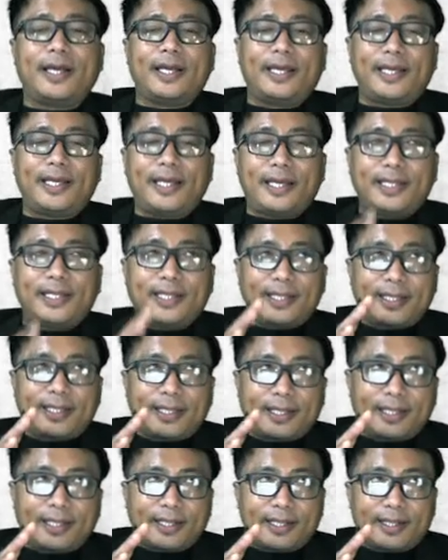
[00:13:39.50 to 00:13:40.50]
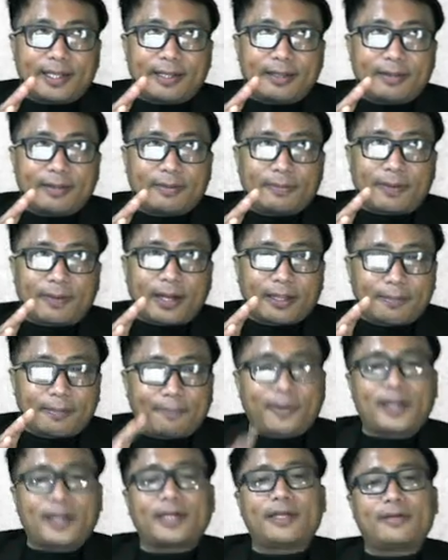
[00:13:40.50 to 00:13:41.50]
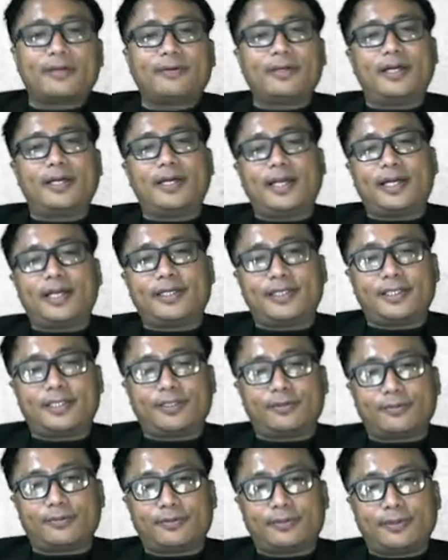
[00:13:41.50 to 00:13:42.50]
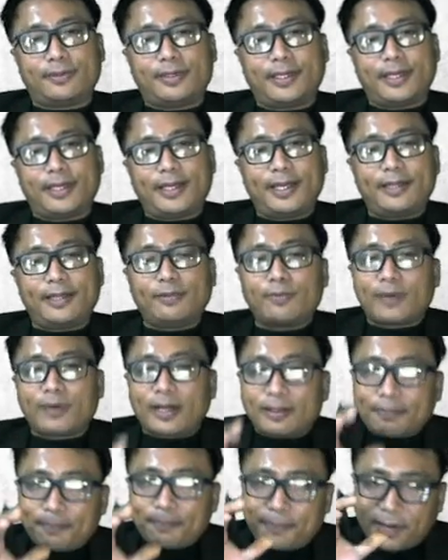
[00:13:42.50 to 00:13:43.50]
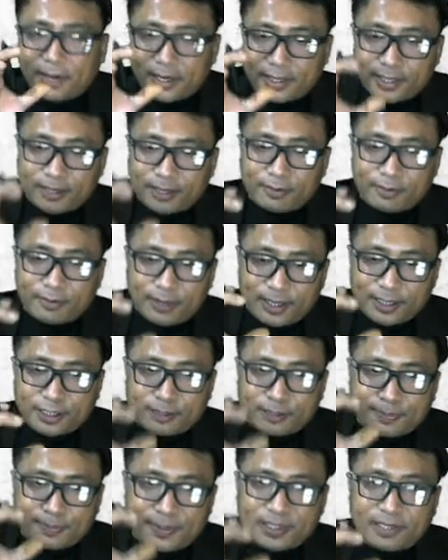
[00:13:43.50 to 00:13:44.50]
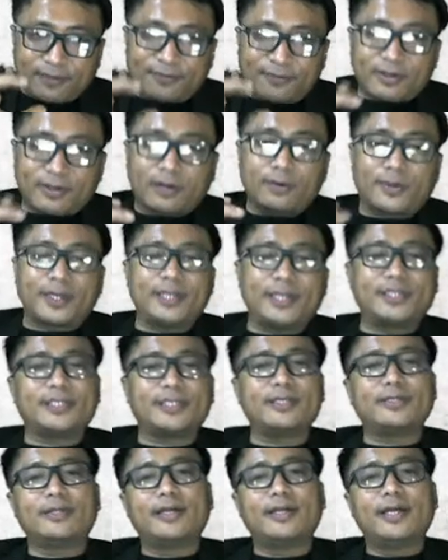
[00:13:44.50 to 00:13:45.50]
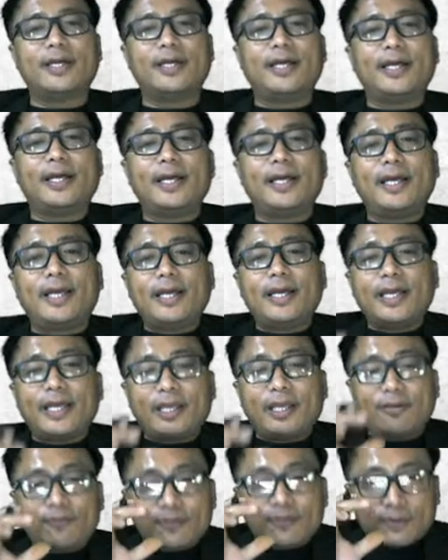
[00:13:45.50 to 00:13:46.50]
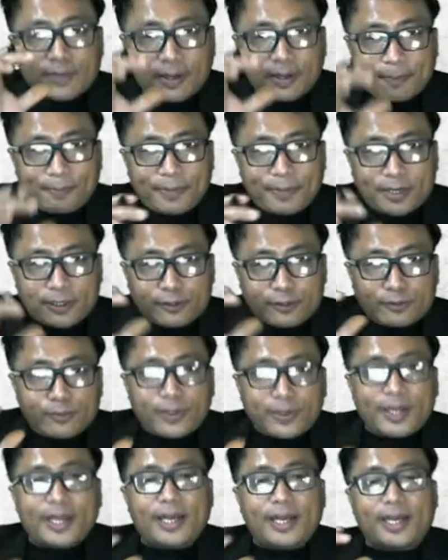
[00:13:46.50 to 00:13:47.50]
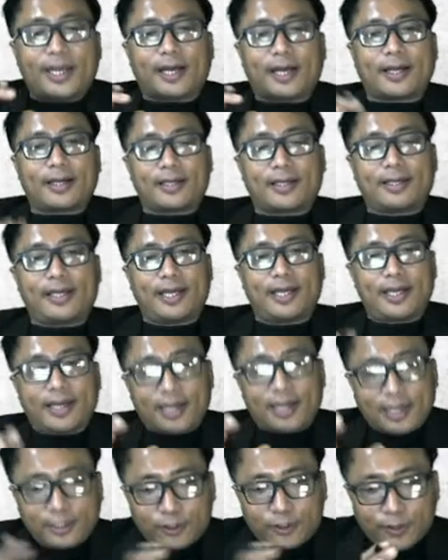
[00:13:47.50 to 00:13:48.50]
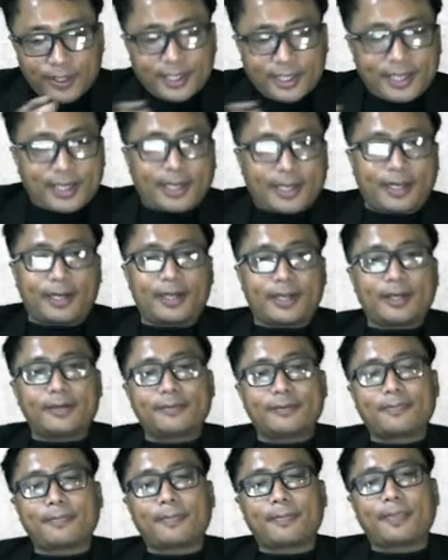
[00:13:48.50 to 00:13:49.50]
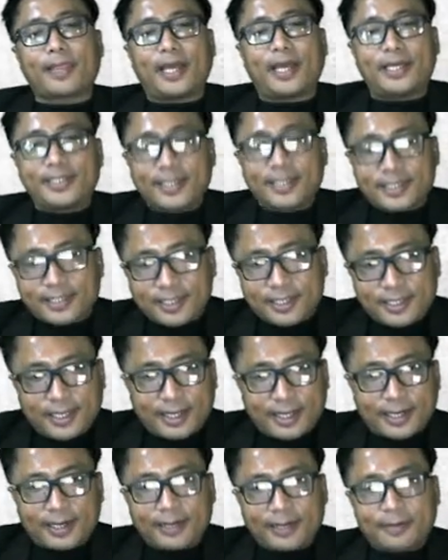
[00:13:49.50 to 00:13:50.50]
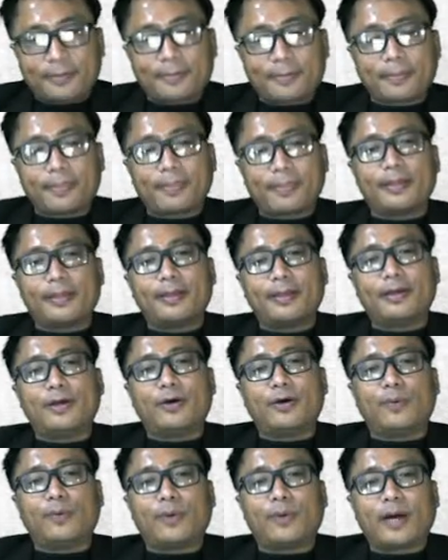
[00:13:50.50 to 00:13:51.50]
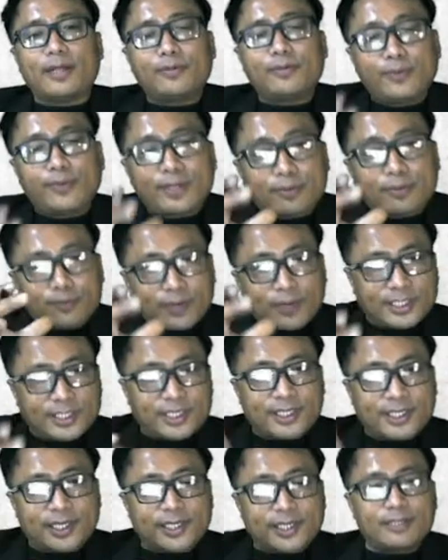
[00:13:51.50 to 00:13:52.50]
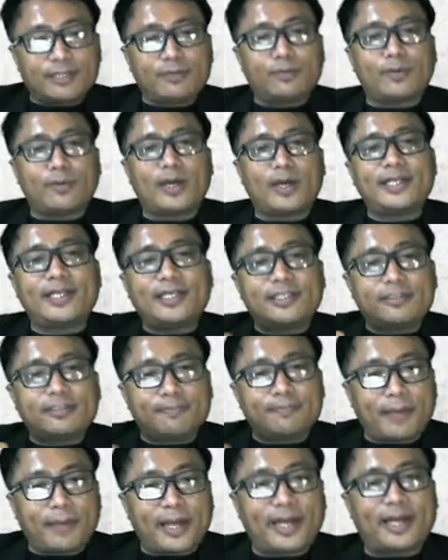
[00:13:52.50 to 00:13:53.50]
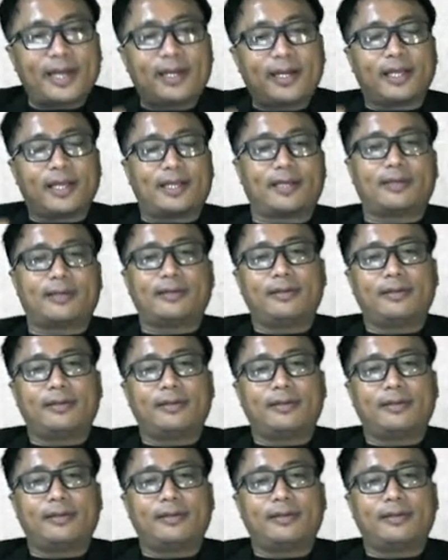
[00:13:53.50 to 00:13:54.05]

In one particular latitude, in one particular specific location, if you compare two area, adjoining area, adjacent area, one with vegetation, one is barren land.